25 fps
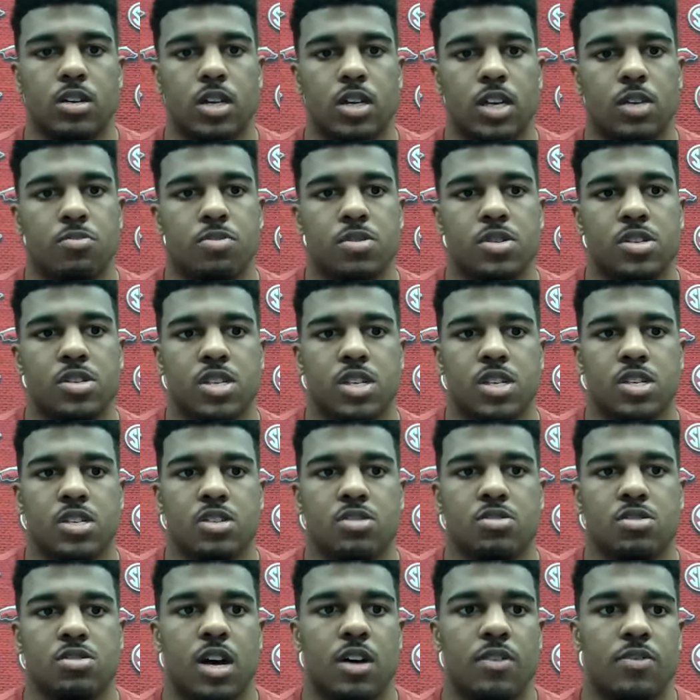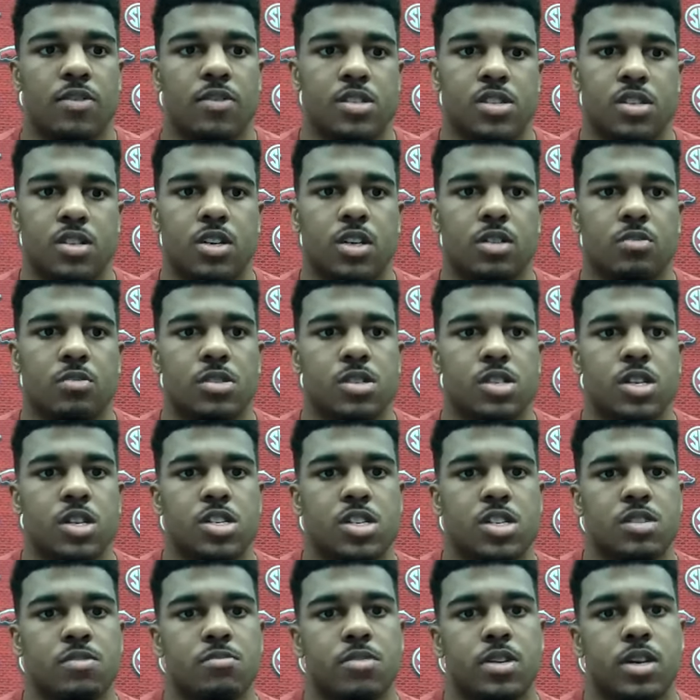he puts TCU's offense in a good
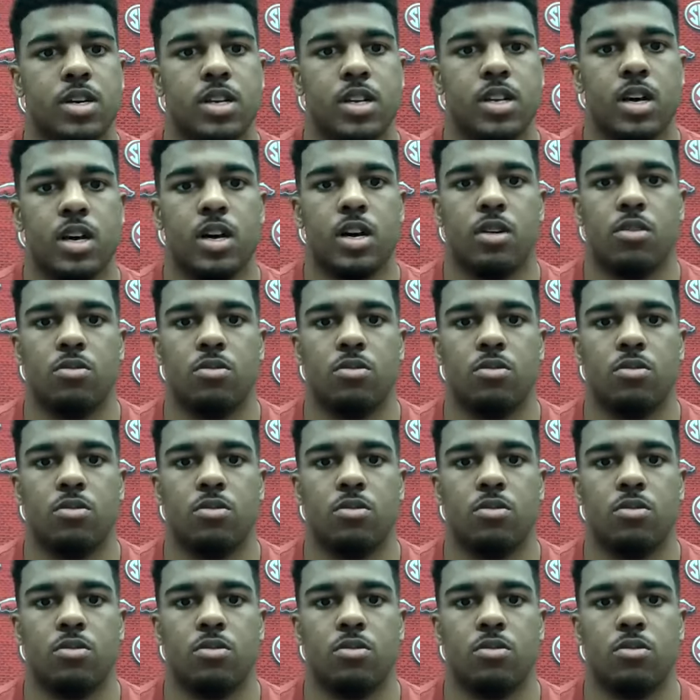position, but